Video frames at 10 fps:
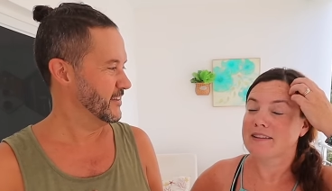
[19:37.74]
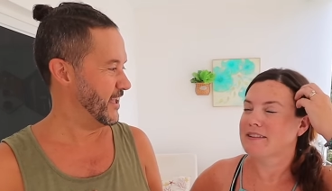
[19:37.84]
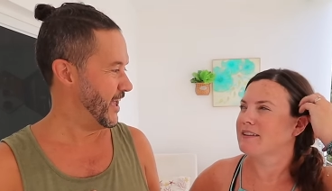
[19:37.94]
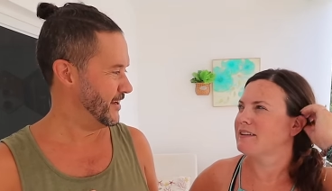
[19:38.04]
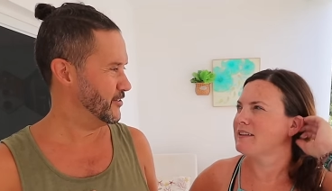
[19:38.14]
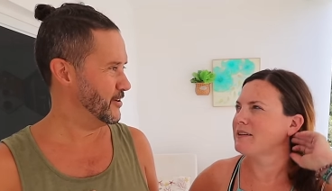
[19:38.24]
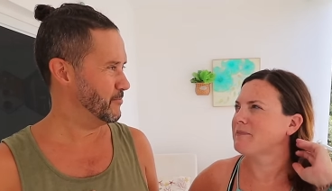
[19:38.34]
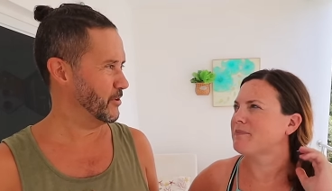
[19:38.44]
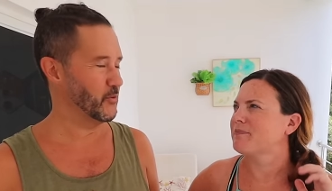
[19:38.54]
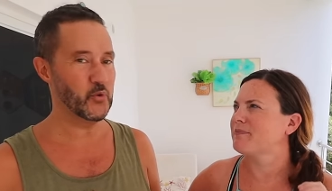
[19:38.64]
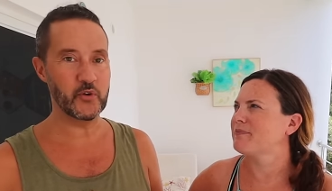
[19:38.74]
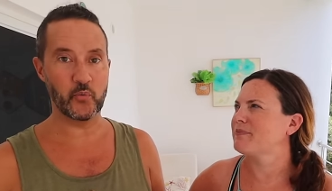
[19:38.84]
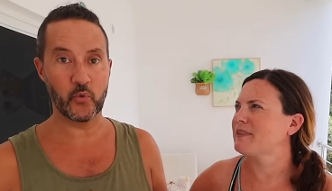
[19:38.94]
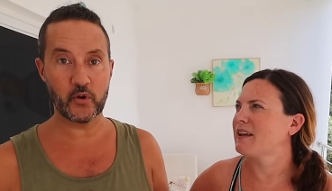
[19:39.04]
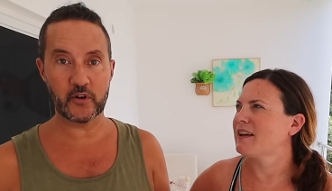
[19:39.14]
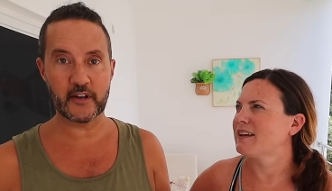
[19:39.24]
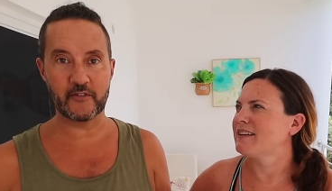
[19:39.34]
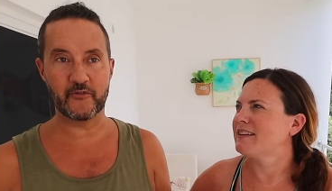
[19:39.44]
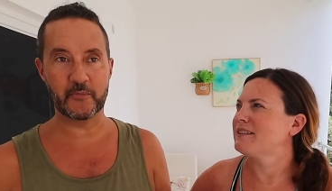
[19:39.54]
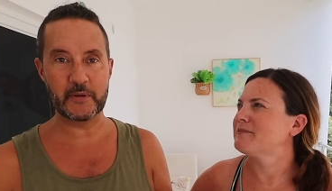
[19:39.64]
Speaker 1: They had internet, but it wouldn't
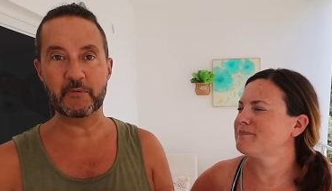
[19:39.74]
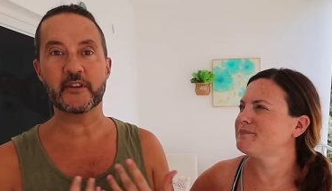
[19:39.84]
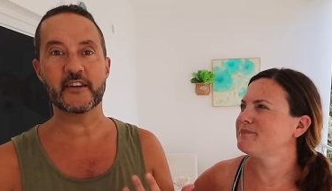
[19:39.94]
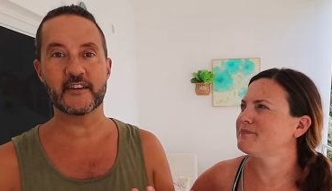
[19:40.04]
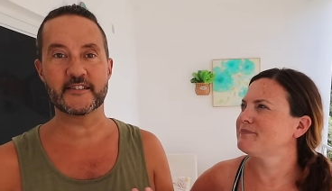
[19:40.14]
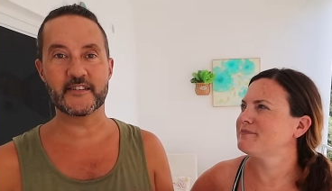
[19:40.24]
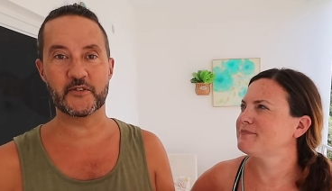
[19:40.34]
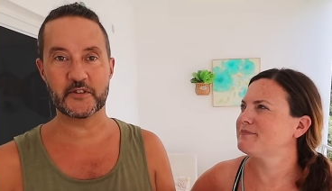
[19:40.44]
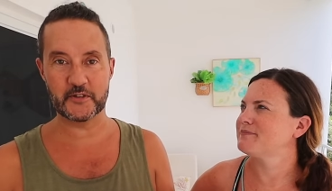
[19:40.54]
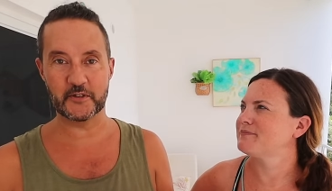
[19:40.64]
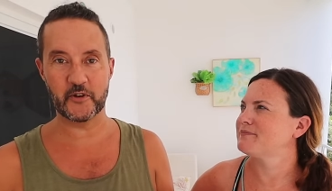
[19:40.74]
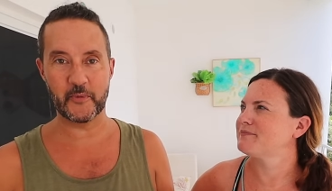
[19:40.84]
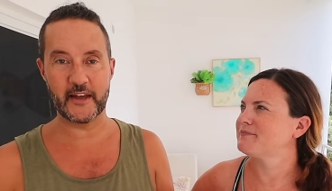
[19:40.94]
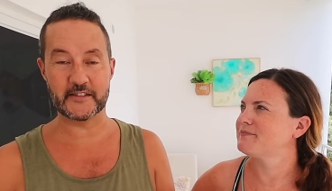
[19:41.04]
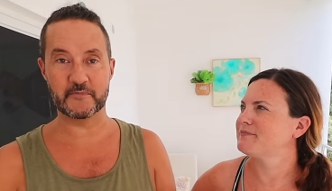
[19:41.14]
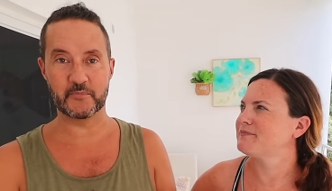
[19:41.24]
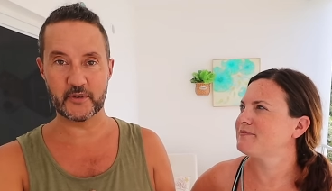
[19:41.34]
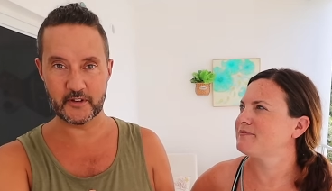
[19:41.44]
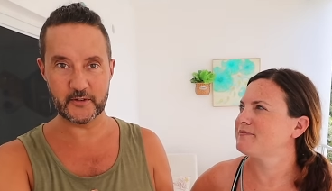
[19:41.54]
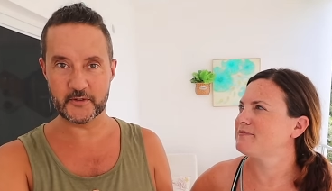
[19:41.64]
work. And for people like us that are digital nomads and
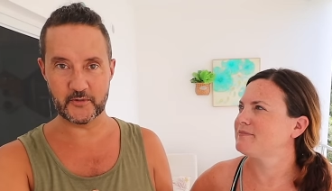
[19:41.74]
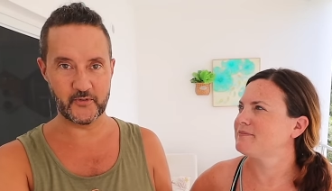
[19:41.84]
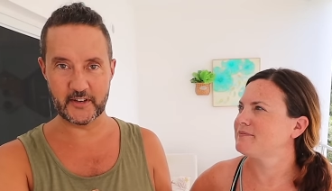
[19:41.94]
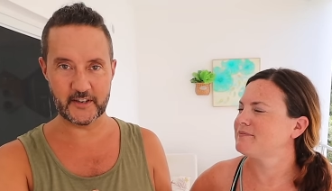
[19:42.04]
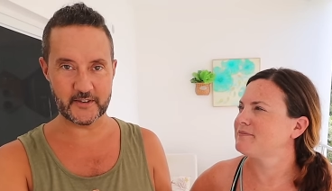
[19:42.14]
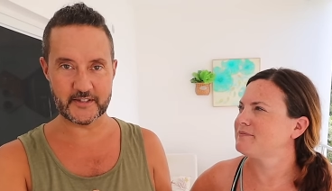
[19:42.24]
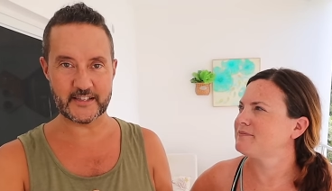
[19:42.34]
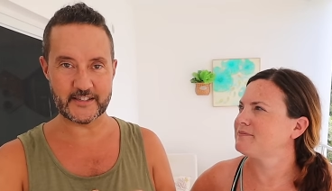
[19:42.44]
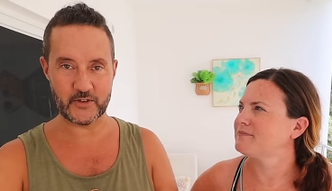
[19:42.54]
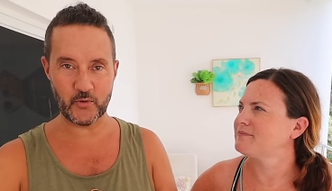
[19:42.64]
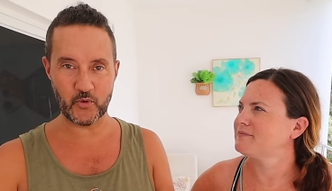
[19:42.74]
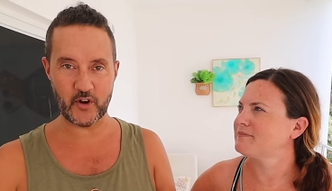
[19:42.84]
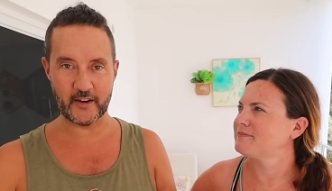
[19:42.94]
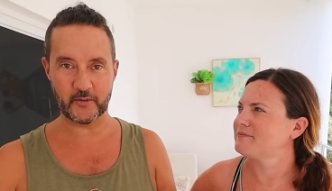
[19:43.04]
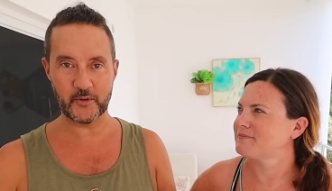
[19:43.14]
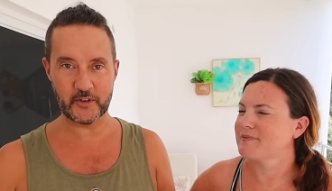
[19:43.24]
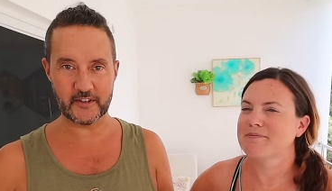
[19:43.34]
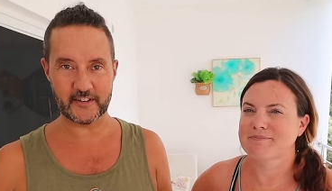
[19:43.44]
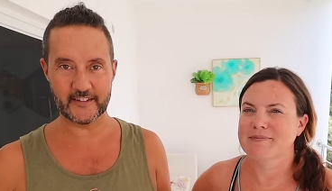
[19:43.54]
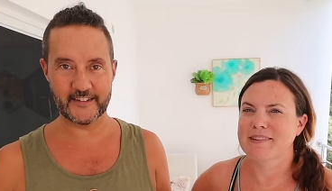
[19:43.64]
put out YouTube videos, that's no bueno, no
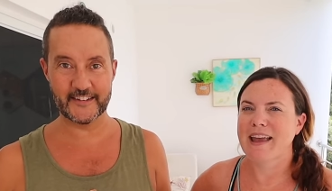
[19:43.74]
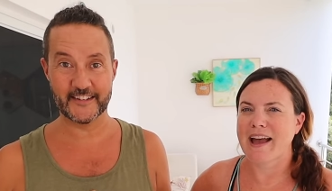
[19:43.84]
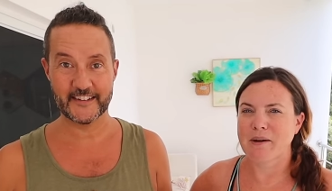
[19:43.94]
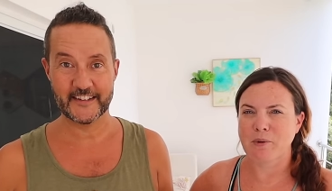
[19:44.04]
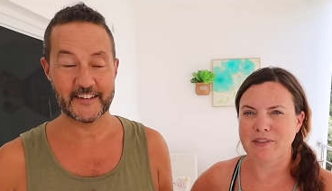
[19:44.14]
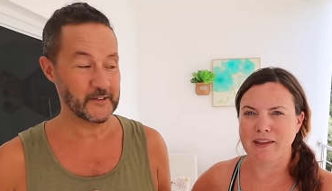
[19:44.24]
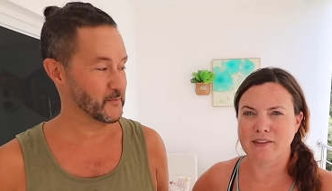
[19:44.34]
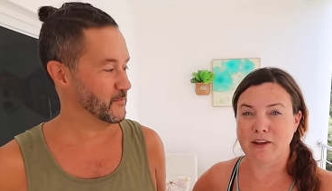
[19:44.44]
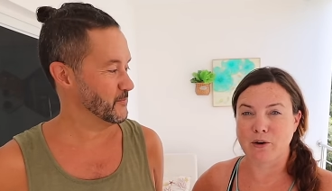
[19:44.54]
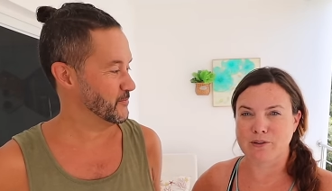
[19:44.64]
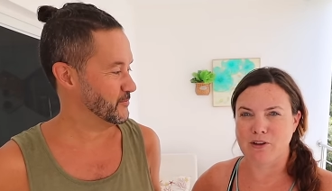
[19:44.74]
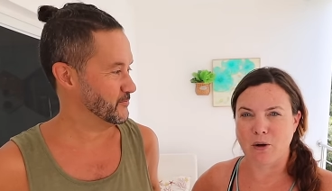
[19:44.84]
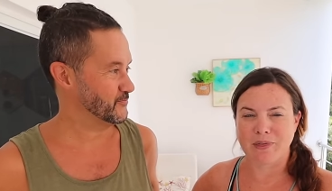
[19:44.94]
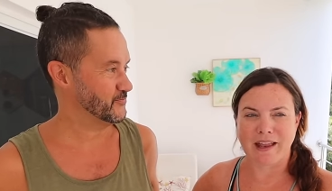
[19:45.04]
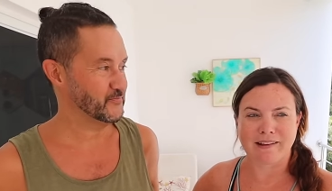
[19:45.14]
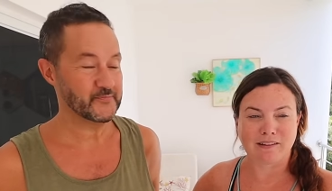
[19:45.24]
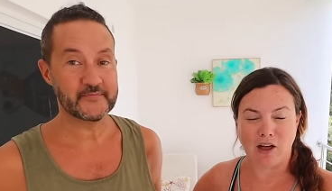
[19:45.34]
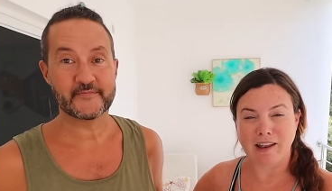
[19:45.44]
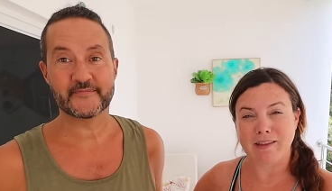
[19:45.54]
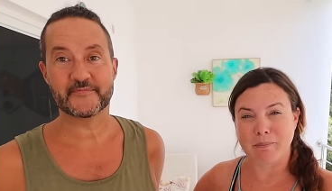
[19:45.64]
good.
Speaker 2: Yeah, and one thing that goes along with that is a
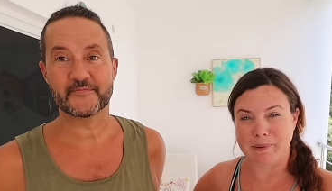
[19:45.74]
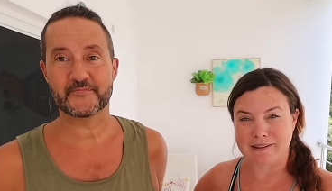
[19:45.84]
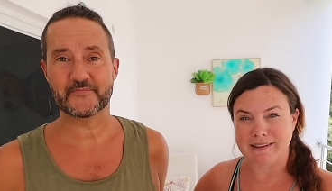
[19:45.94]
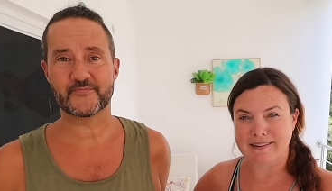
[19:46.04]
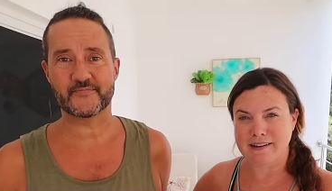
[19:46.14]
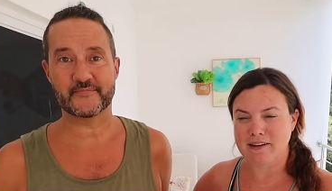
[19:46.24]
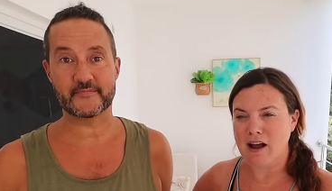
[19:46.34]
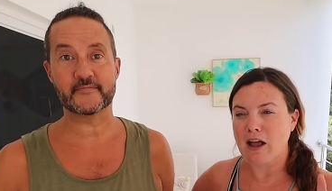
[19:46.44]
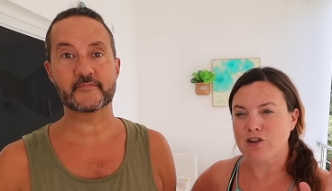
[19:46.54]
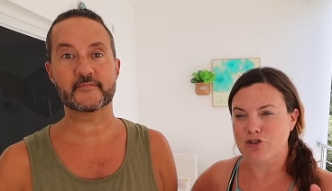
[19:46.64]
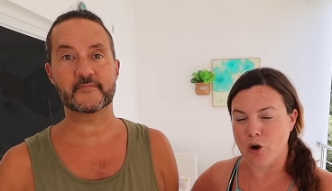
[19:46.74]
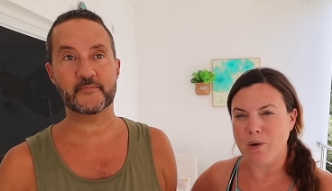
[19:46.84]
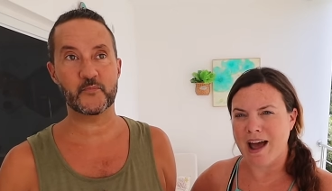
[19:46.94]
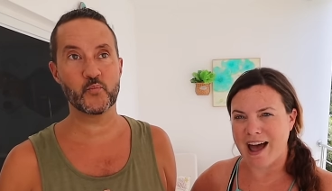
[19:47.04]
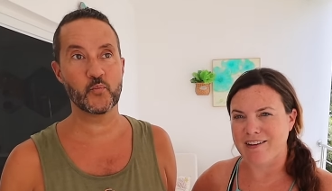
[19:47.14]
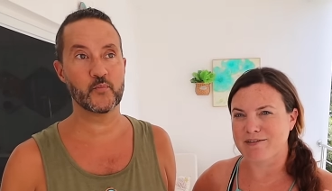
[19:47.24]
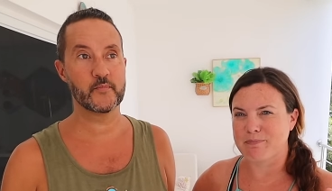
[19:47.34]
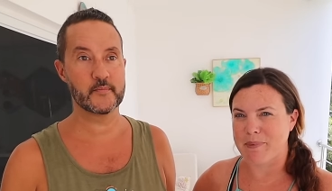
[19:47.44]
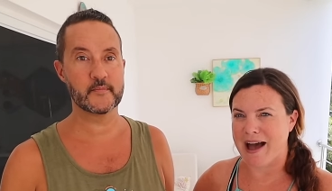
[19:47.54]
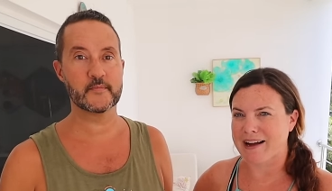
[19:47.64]
lot of the buildings here don't have
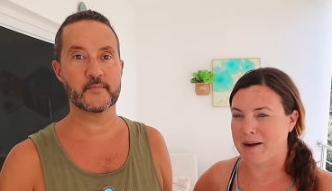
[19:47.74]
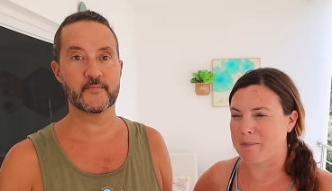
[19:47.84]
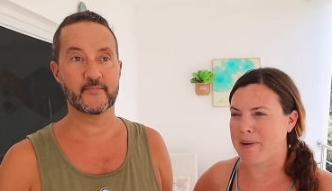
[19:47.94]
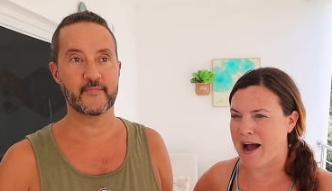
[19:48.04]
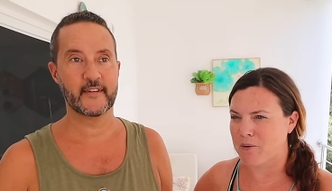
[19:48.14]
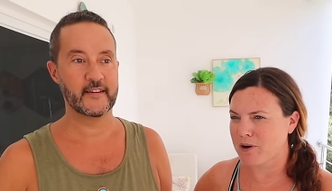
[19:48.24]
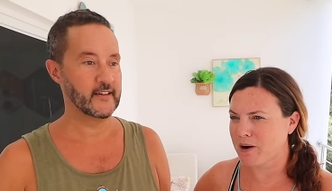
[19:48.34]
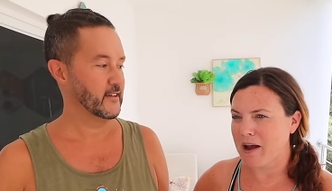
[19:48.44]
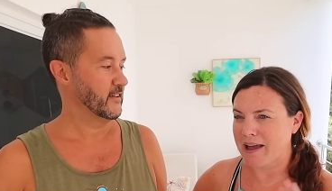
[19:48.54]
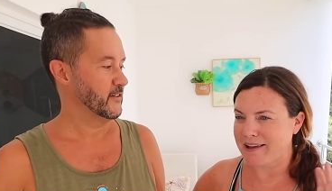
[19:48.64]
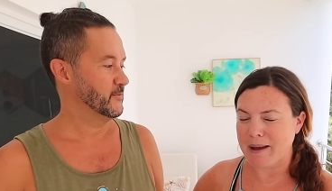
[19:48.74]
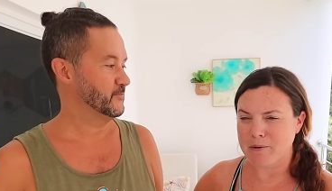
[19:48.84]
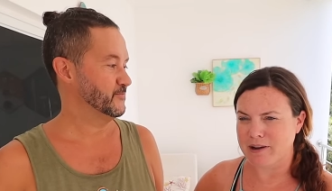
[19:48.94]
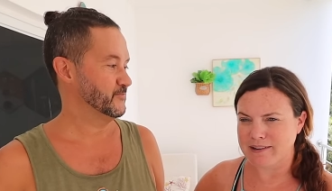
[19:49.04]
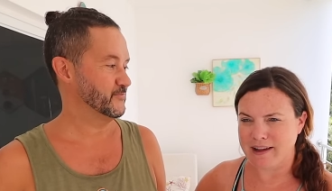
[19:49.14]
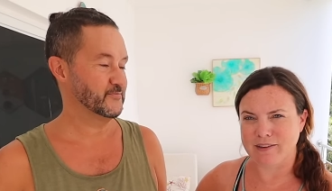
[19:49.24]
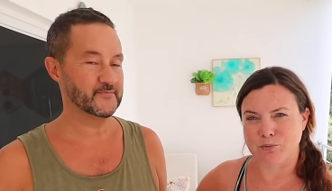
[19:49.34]
backup power. In Cabarete, it's